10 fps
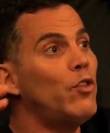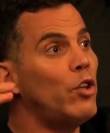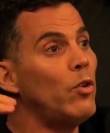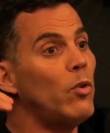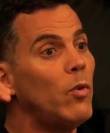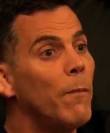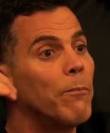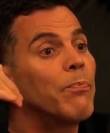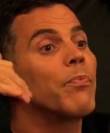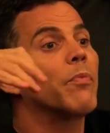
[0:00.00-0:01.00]
to
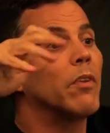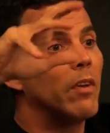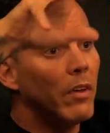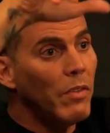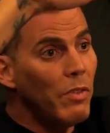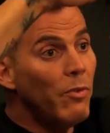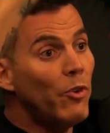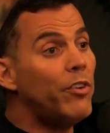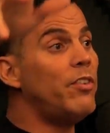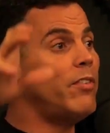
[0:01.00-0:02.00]
the
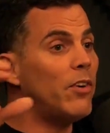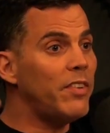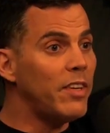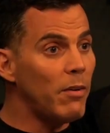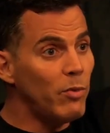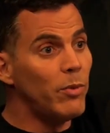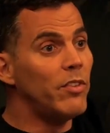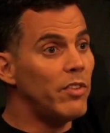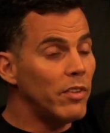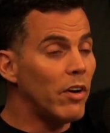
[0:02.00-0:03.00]
versions of ourselves
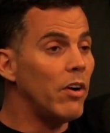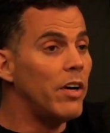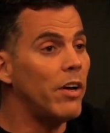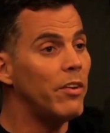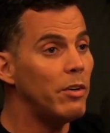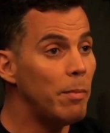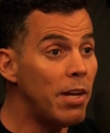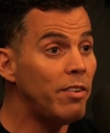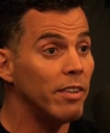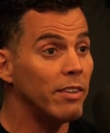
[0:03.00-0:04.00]
which are in other
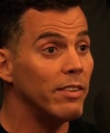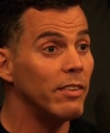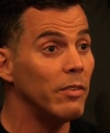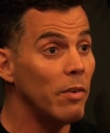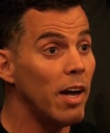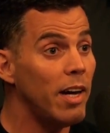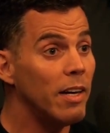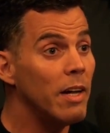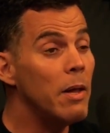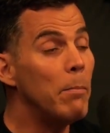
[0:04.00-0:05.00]
dimensions,
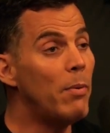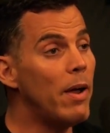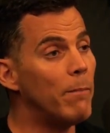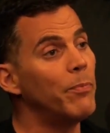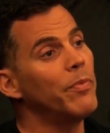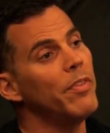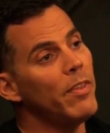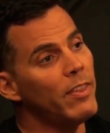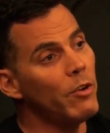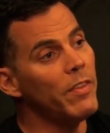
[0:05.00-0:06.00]
right? But
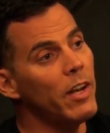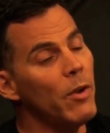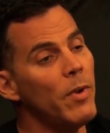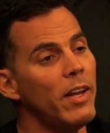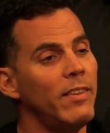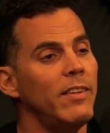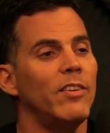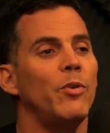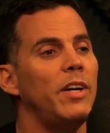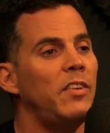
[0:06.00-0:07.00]
the theory that I read in this
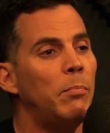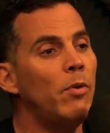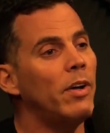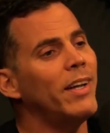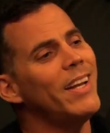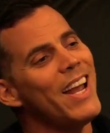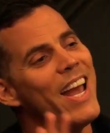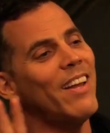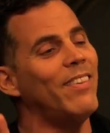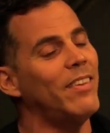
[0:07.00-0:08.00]
crazy book, and
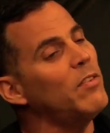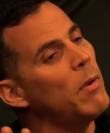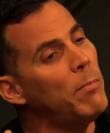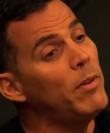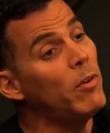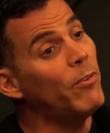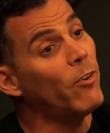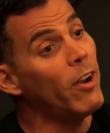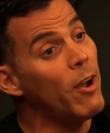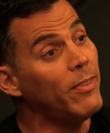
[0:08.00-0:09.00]
this might be a little
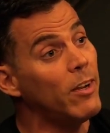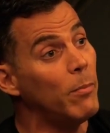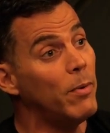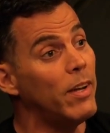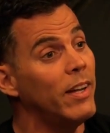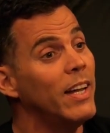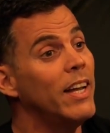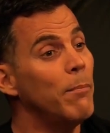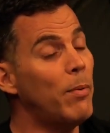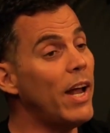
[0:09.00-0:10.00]
far out there, but
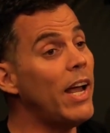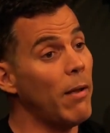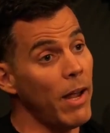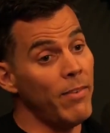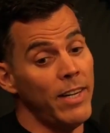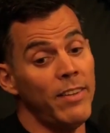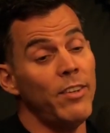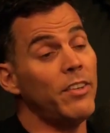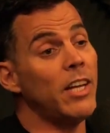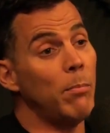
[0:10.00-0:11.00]
I have an
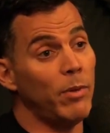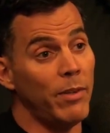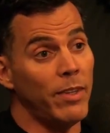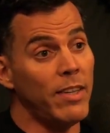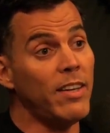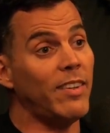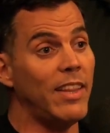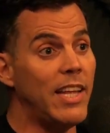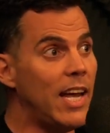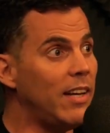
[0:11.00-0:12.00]
easier time believing this
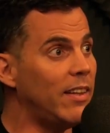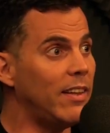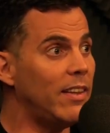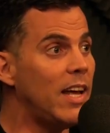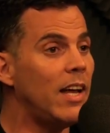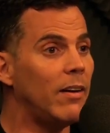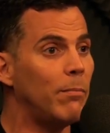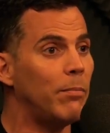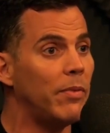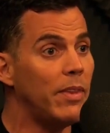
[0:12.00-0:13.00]
than
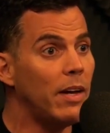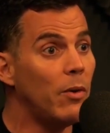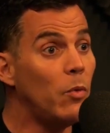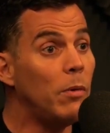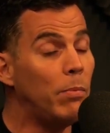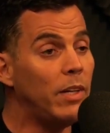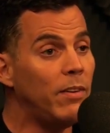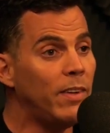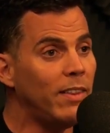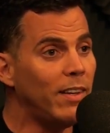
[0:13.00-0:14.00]
I would
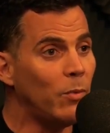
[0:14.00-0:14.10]
believing that